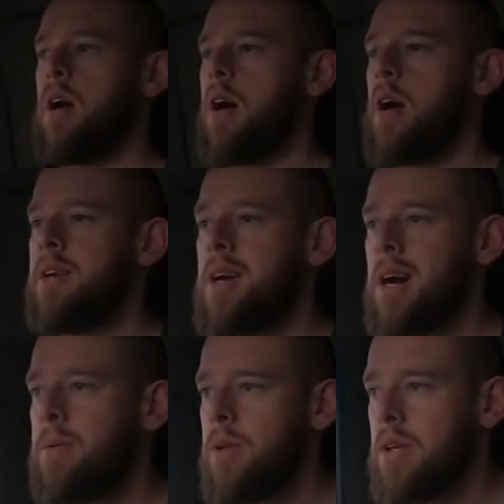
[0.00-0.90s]
and
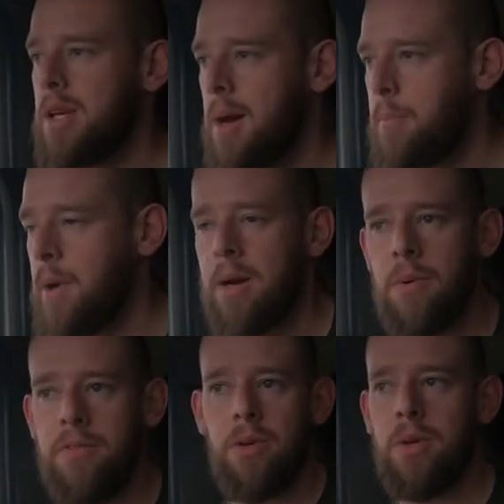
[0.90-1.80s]
I will get back
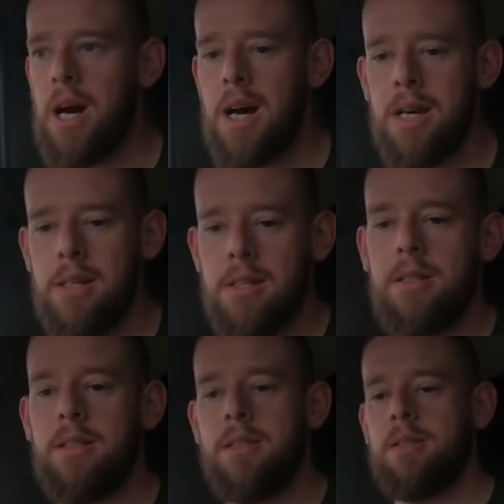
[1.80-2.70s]
with you guys
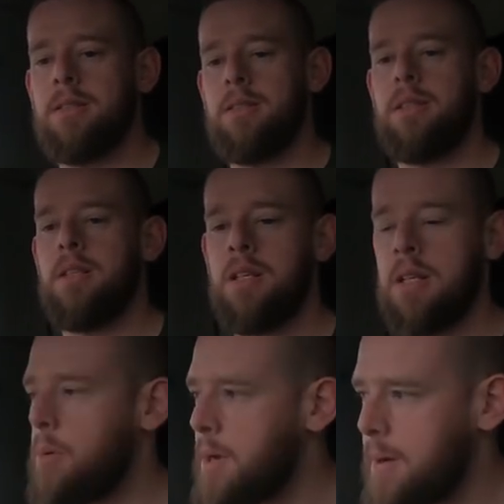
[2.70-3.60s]
in a
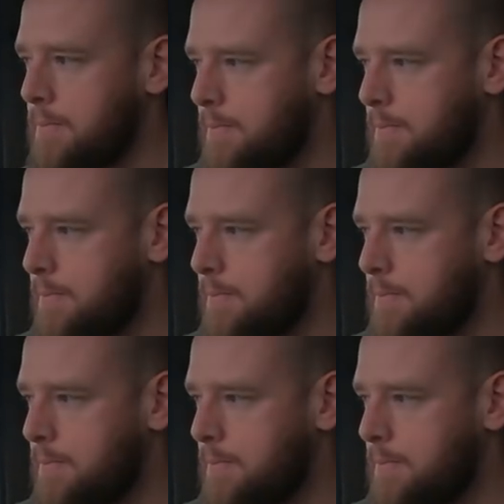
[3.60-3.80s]
little bit.